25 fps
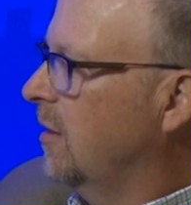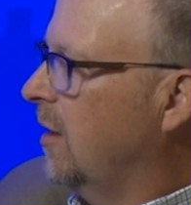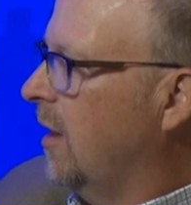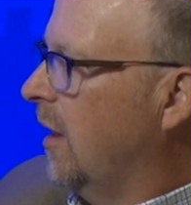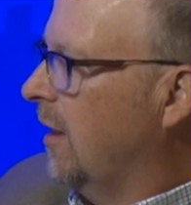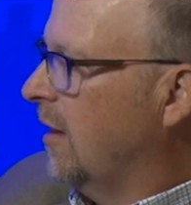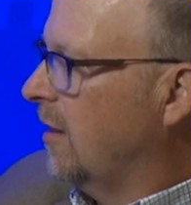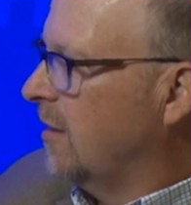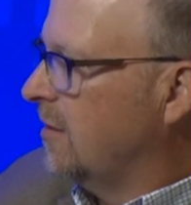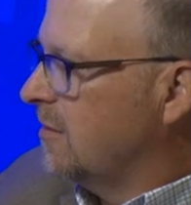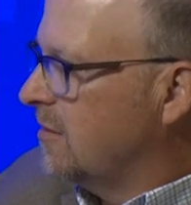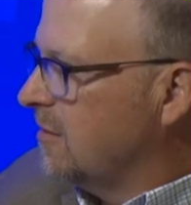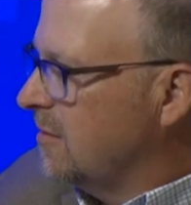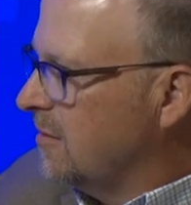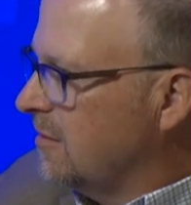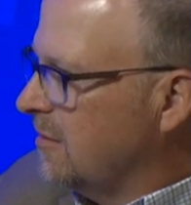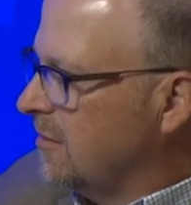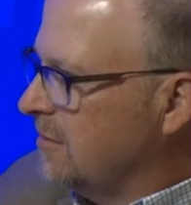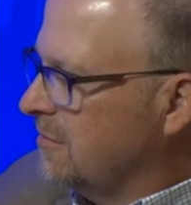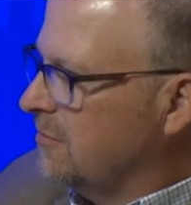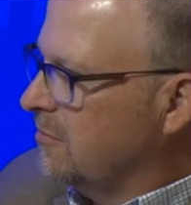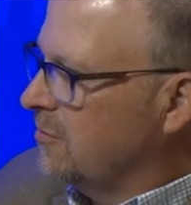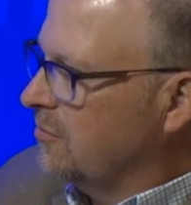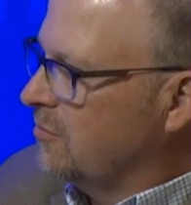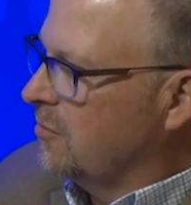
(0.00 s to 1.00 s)
And
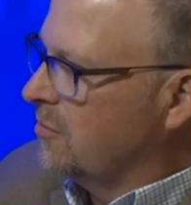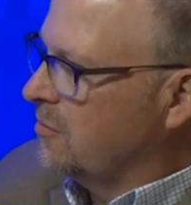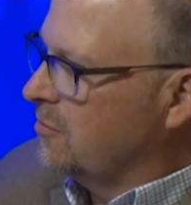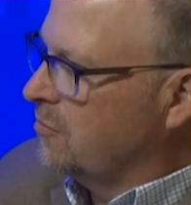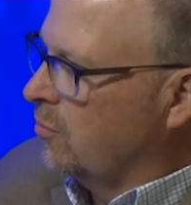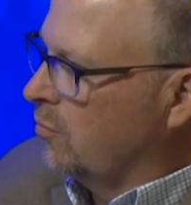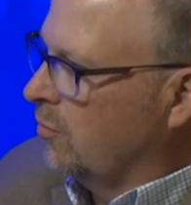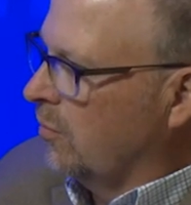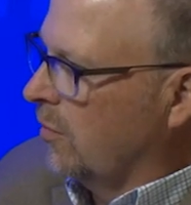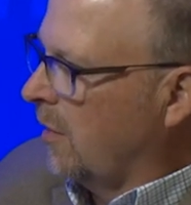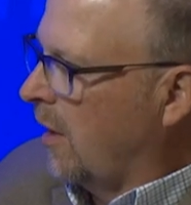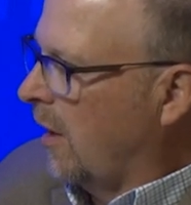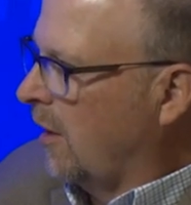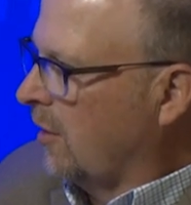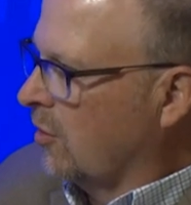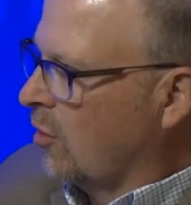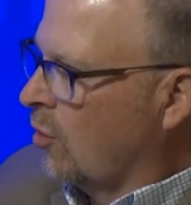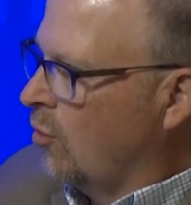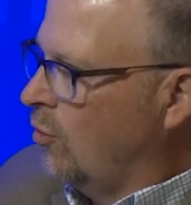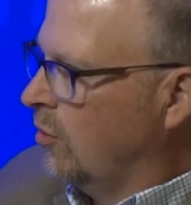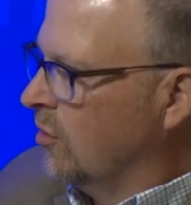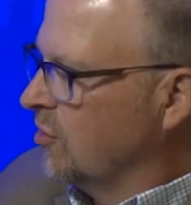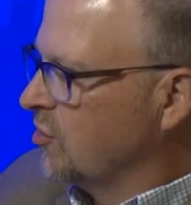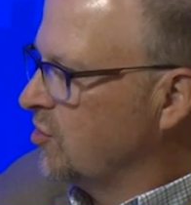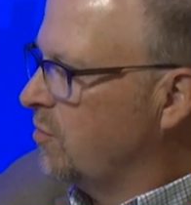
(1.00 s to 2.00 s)
our
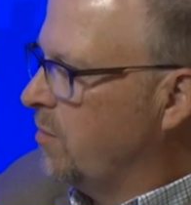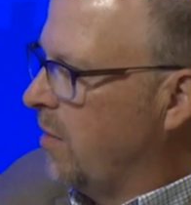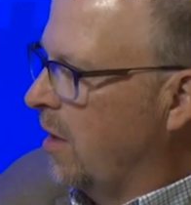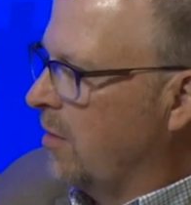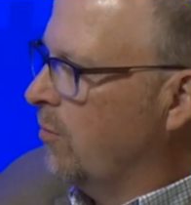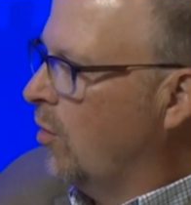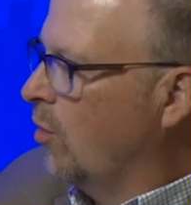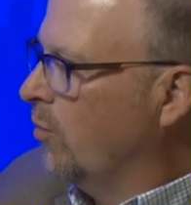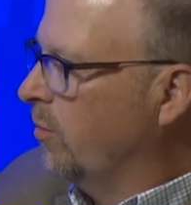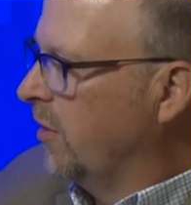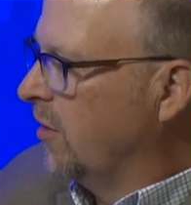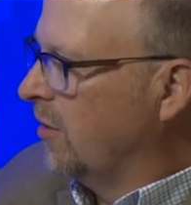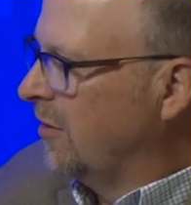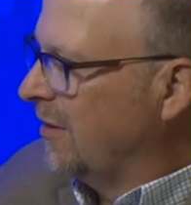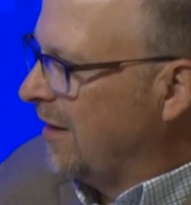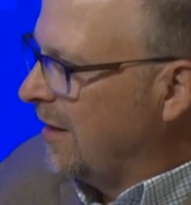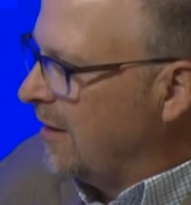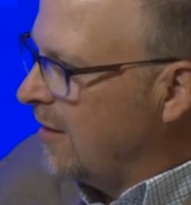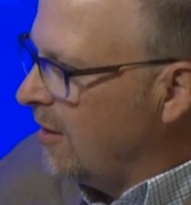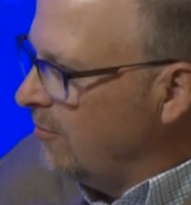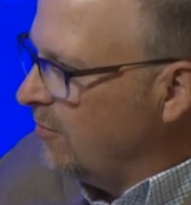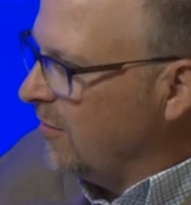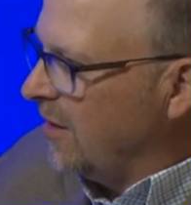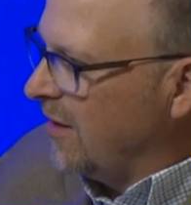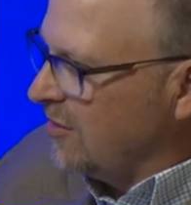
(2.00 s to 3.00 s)
goal is to be a mobility
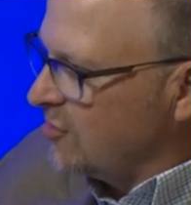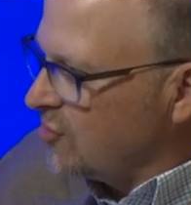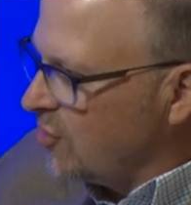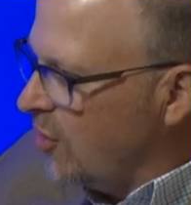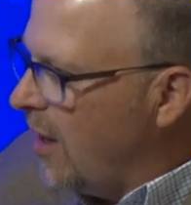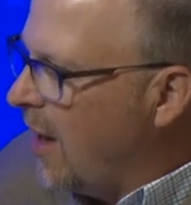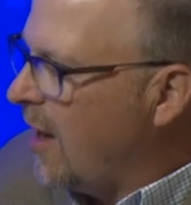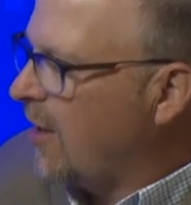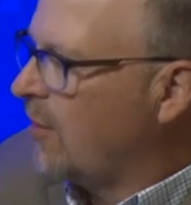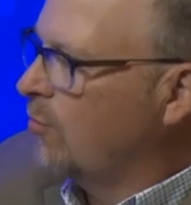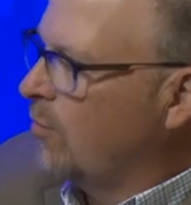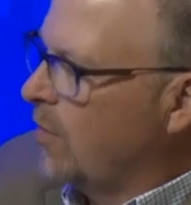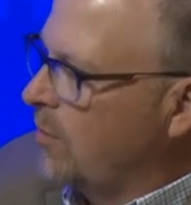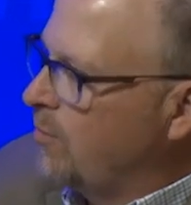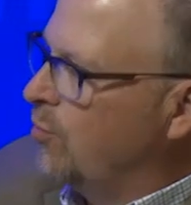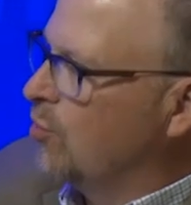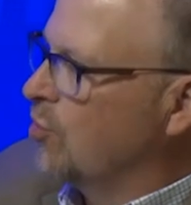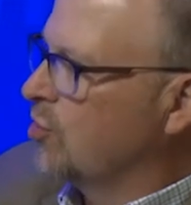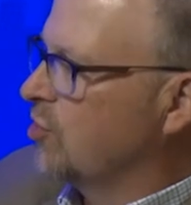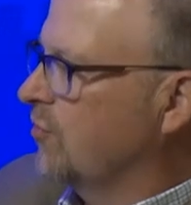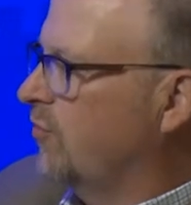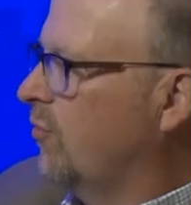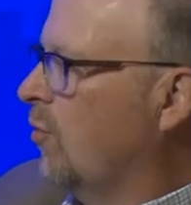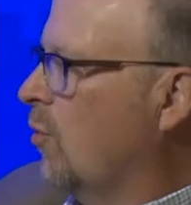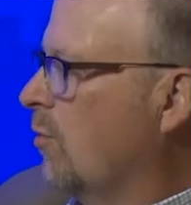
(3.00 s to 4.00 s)
company, so how do we
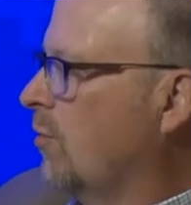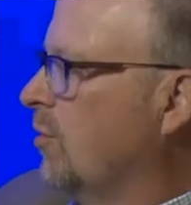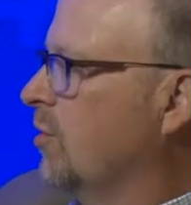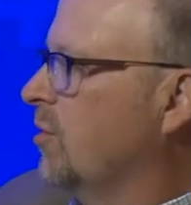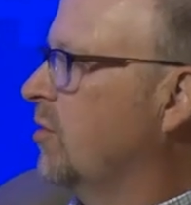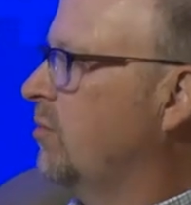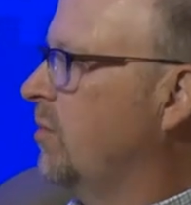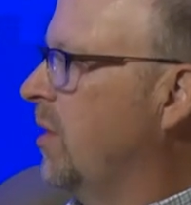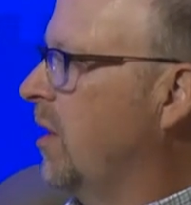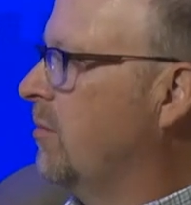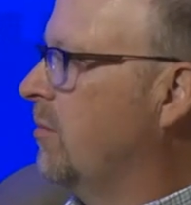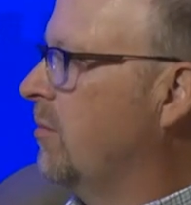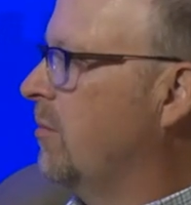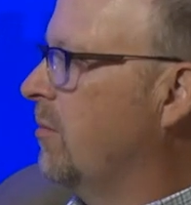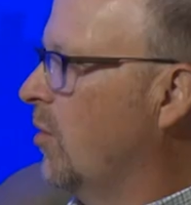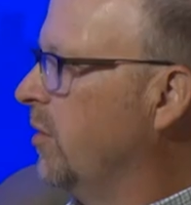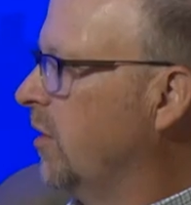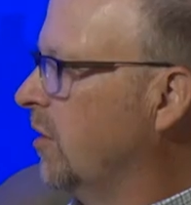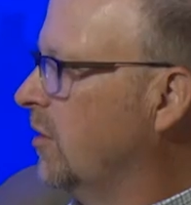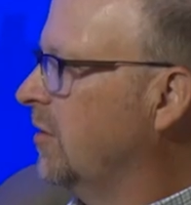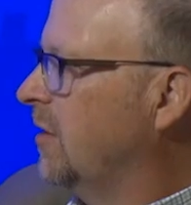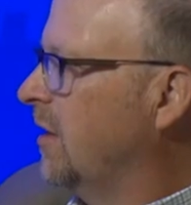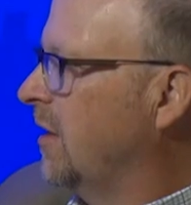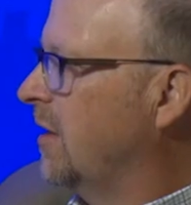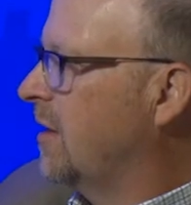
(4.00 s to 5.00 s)
push forward to be a
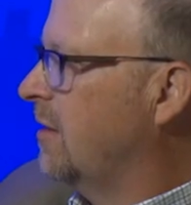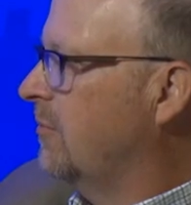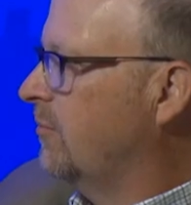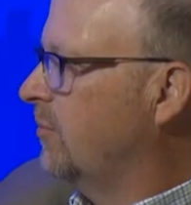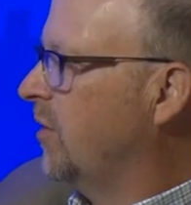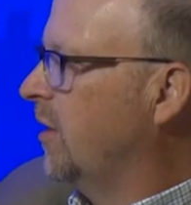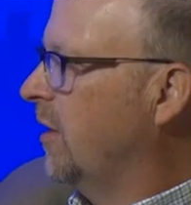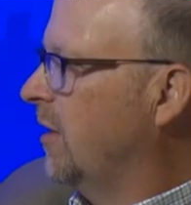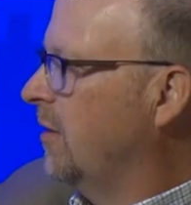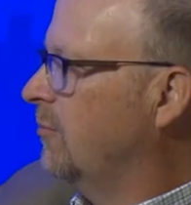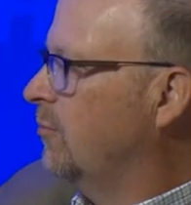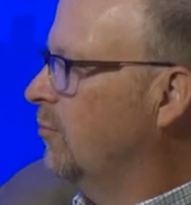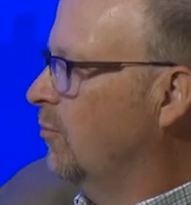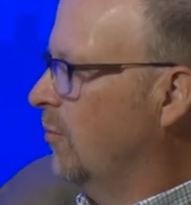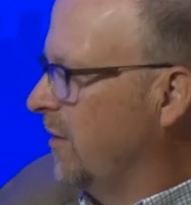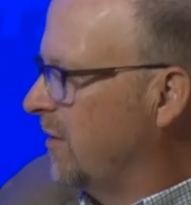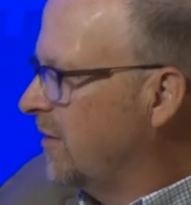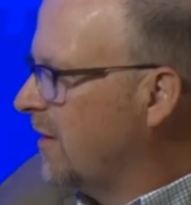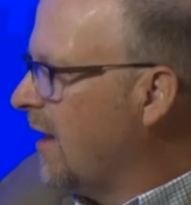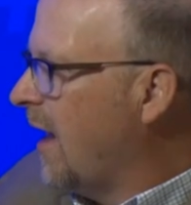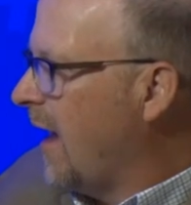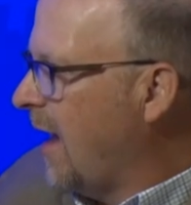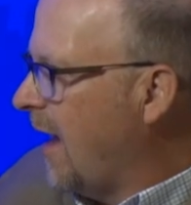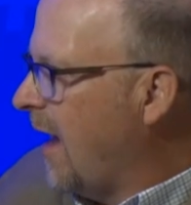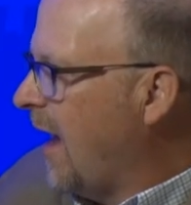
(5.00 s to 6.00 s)
mobility company with
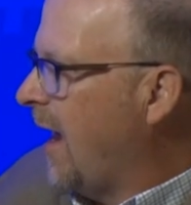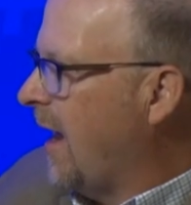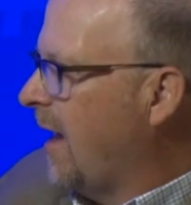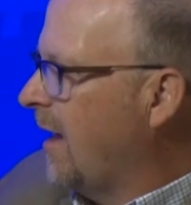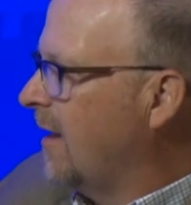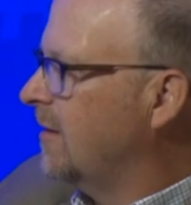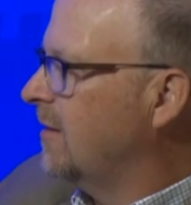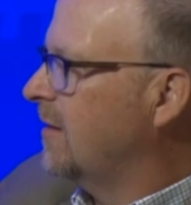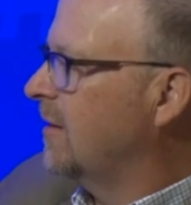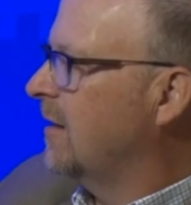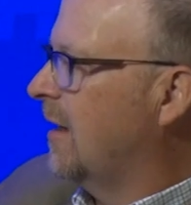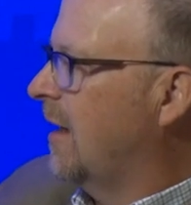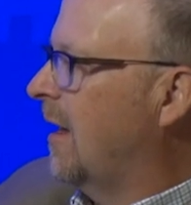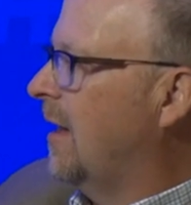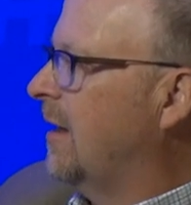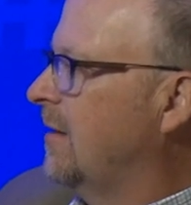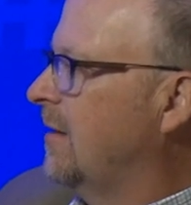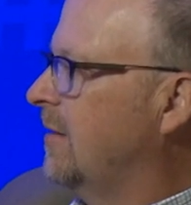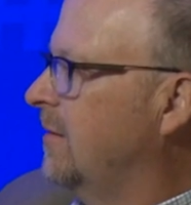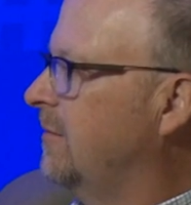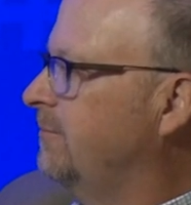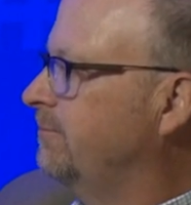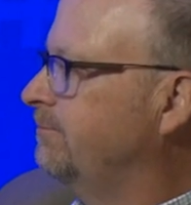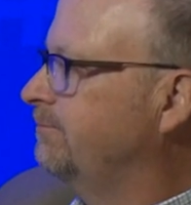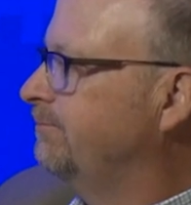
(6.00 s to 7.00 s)
that and on
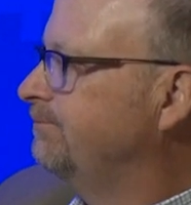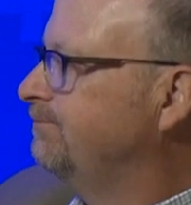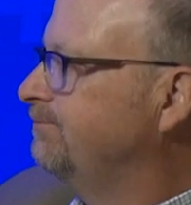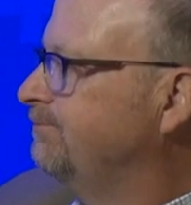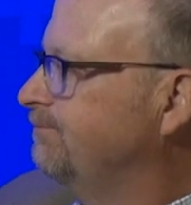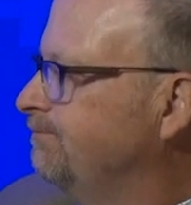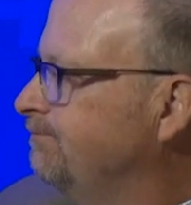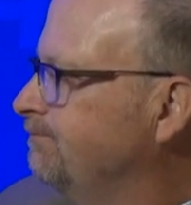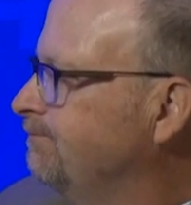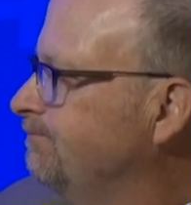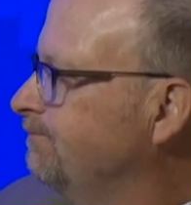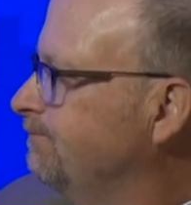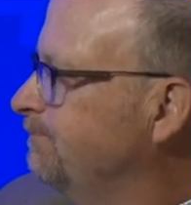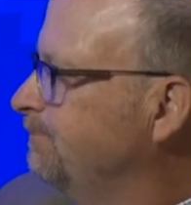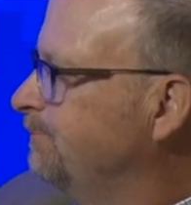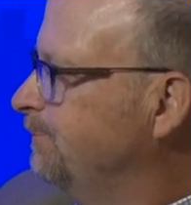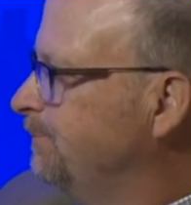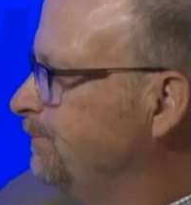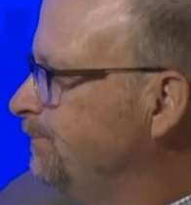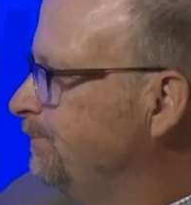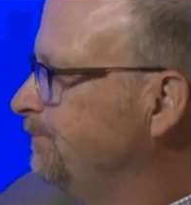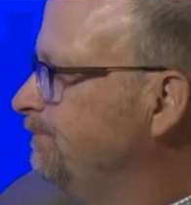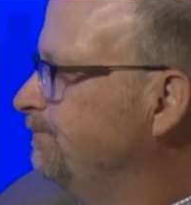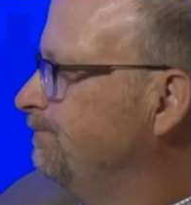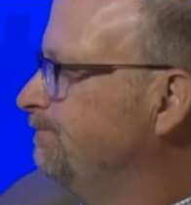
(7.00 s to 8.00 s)
awesome.
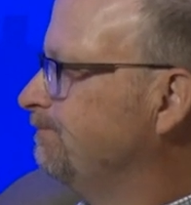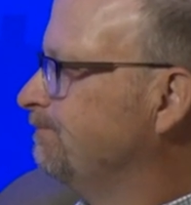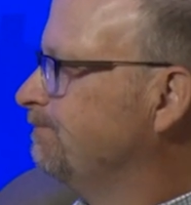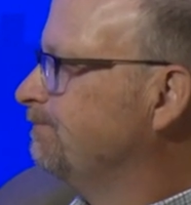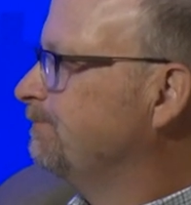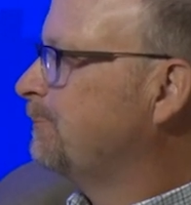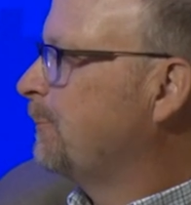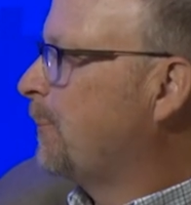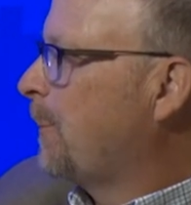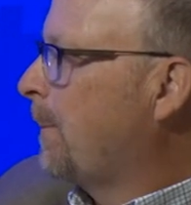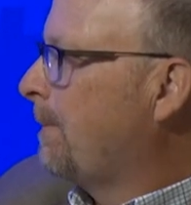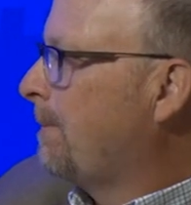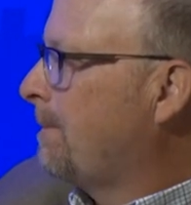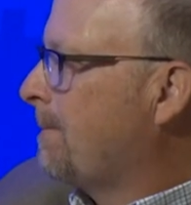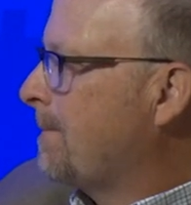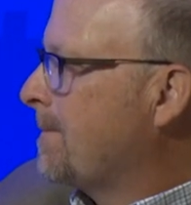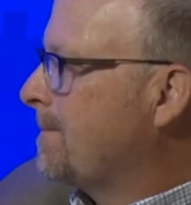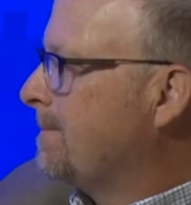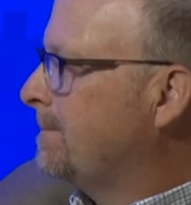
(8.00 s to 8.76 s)
John, how about you?